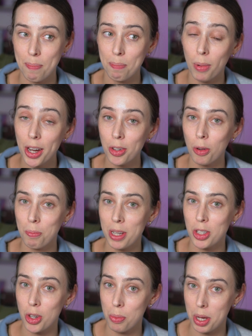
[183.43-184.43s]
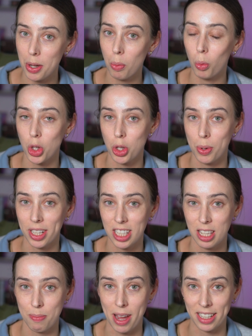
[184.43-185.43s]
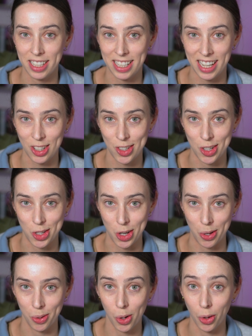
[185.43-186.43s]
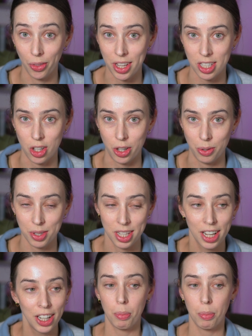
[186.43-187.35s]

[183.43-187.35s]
might not be doing what you expected it to do on this news.